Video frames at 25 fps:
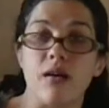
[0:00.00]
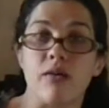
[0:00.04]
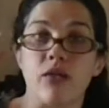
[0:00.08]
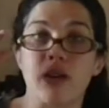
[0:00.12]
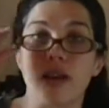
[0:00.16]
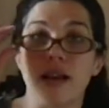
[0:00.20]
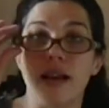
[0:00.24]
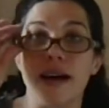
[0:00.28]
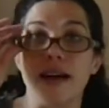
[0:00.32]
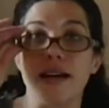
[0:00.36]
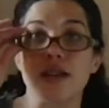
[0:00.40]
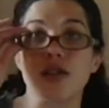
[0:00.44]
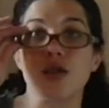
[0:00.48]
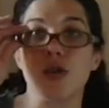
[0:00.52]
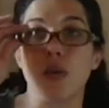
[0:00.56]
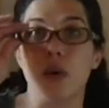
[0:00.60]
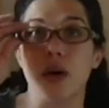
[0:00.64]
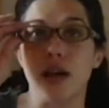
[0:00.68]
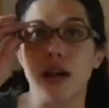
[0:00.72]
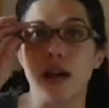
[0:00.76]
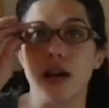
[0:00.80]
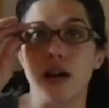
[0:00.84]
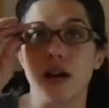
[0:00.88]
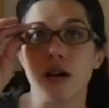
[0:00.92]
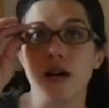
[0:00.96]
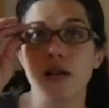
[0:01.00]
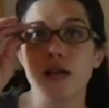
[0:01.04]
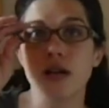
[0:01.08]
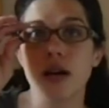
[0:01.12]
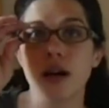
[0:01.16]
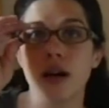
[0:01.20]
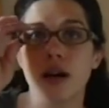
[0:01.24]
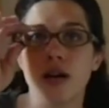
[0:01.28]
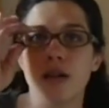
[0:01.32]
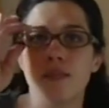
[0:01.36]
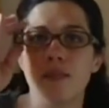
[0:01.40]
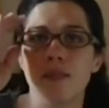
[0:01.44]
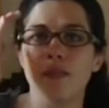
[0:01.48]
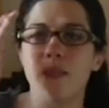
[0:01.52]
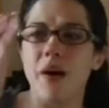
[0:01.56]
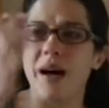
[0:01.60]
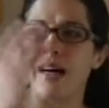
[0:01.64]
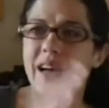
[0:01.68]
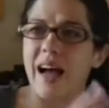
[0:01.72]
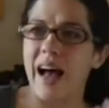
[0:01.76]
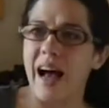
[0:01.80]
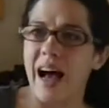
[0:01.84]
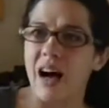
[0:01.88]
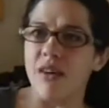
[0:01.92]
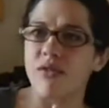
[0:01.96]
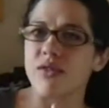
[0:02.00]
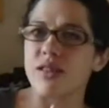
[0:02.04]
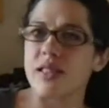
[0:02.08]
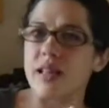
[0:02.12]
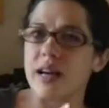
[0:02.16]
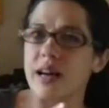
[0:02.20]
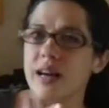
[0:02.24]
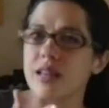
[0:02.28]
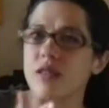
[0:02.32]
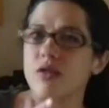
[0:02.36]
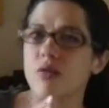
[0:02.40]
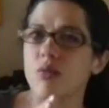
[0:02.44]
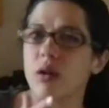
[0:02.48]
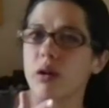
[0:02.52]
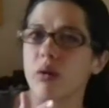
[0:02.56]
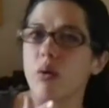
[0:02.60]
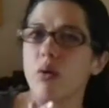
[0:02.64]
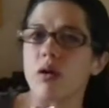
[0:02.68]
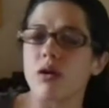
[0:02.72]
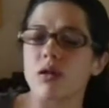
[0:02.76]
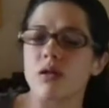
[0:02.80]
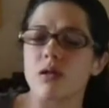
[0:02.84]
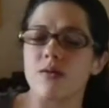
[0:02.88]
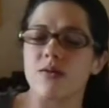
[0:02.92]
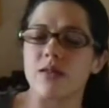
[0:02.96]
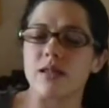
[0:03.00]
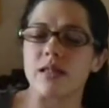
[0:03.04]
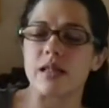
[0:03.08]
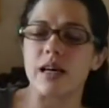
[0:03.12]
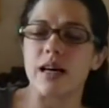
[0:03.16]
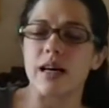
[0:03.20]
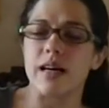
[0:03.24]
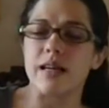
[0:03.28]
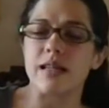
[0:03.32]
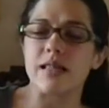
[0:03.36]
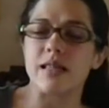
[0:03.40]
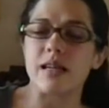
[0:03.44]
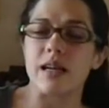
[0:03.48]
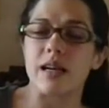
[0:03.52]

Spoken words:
over the last 20 years. About a half a size, 3/4 of a size.